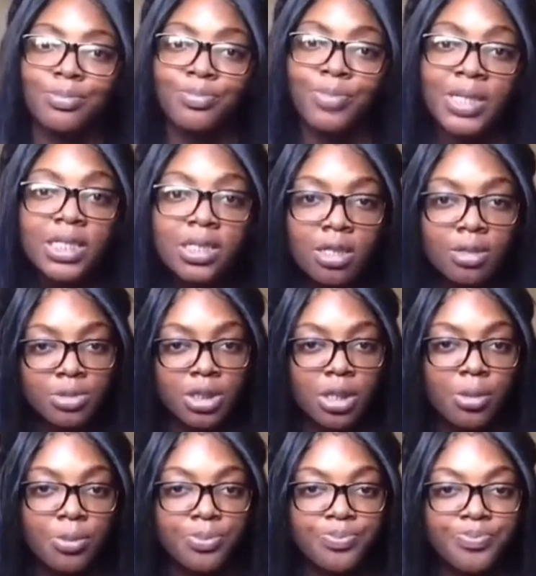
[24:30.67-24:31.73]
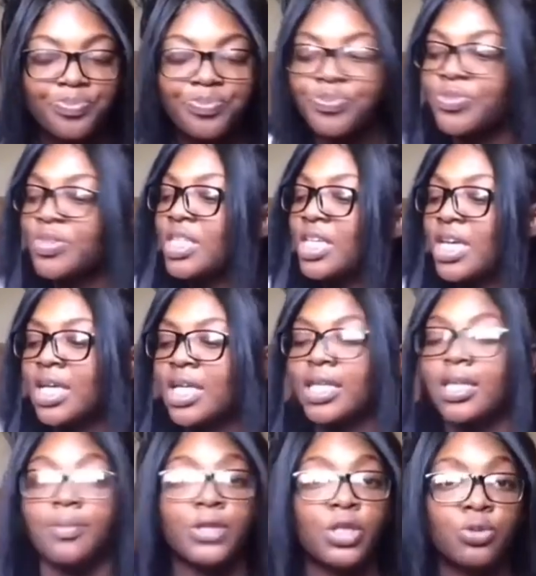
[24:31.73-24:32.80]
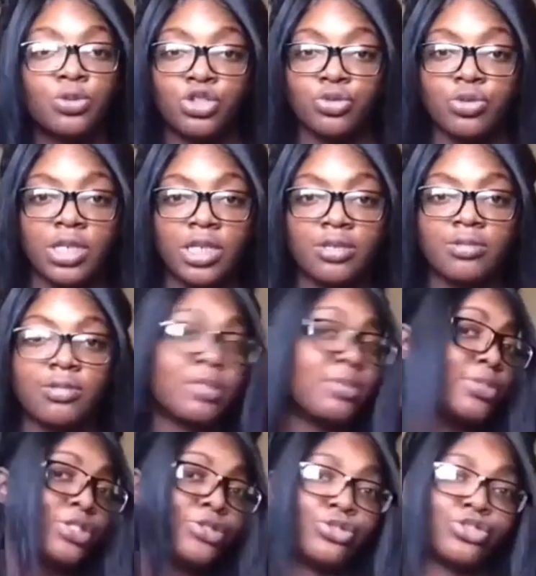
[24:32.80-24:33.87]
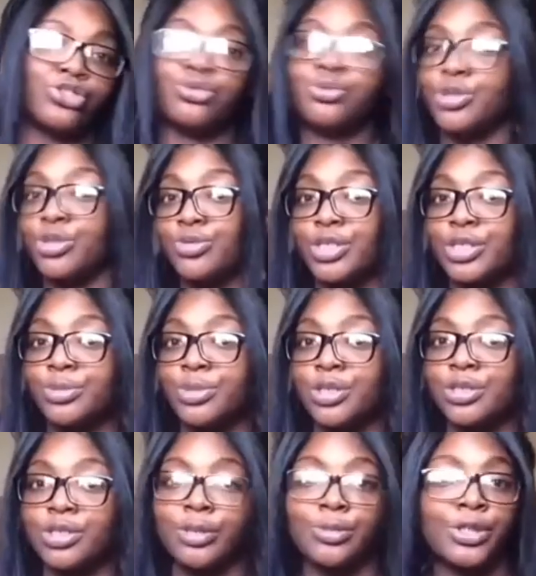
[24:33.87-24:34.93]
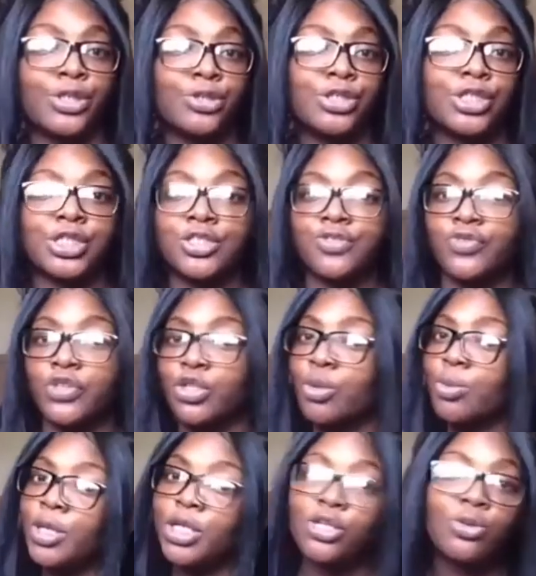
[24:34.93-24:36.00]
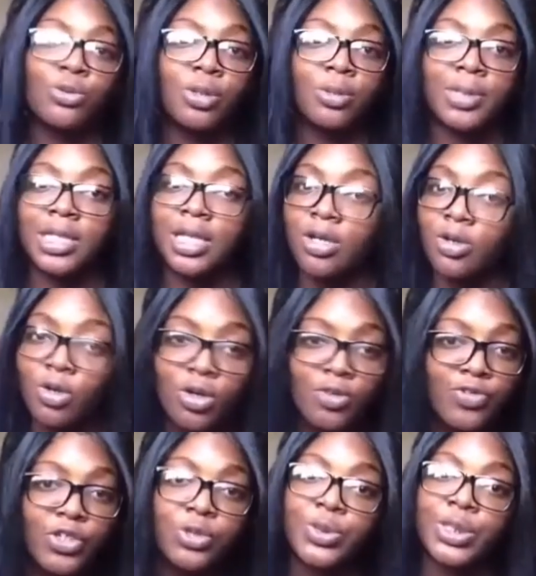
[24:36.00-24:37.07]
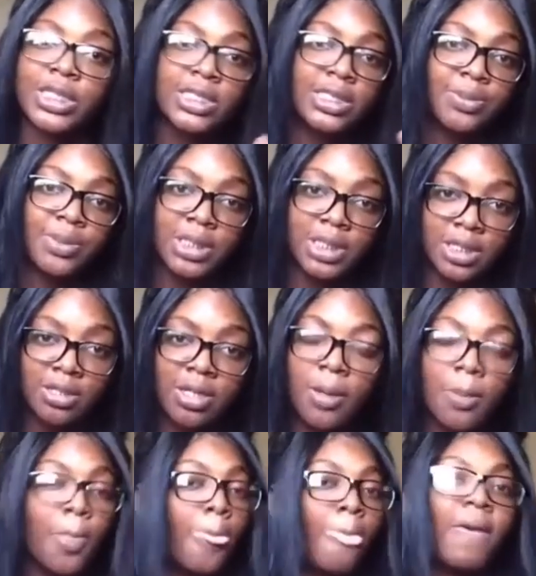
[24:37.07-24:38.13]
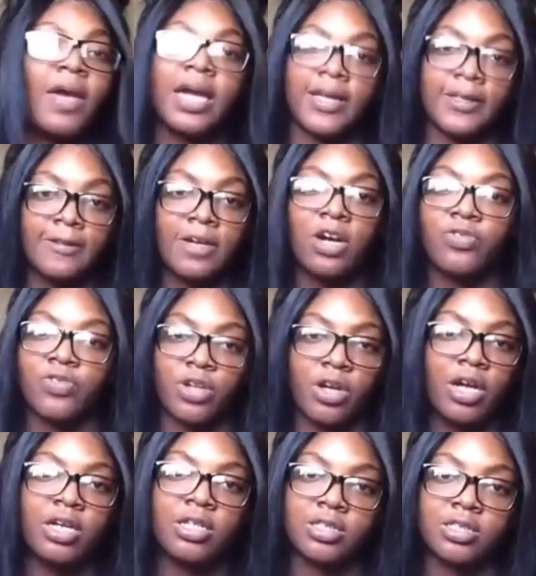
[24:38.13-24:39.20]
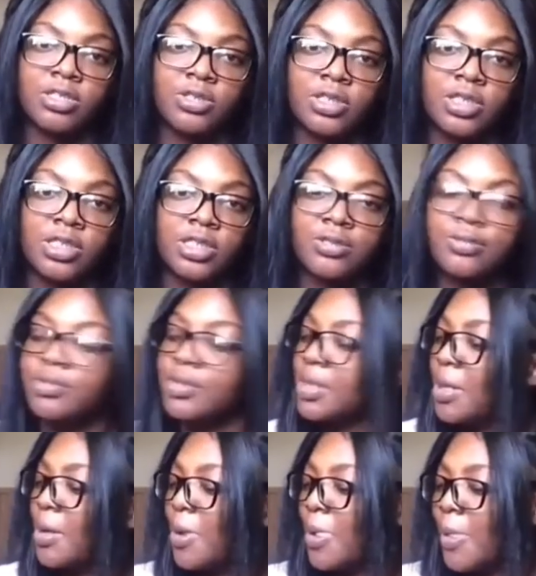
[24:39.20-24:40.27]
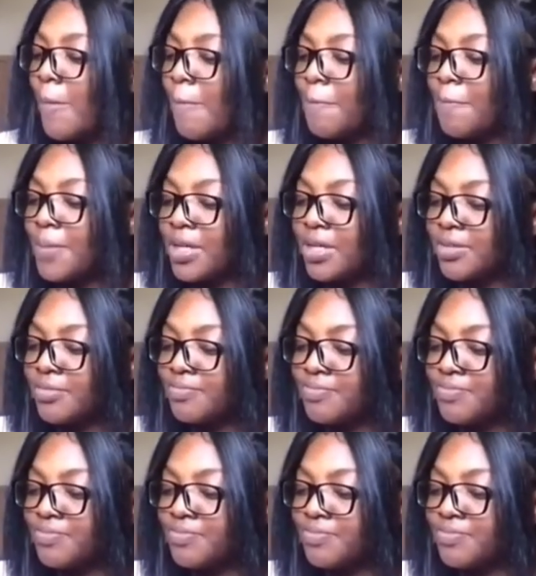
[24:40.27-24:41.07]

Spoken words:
big thumbs up. Let me know what you think. Let me know, do you want to read the book? Let me know, does this video make you want to be like, oh, I'm going to read it, send me the link, and I'll figure out how to send you the link. But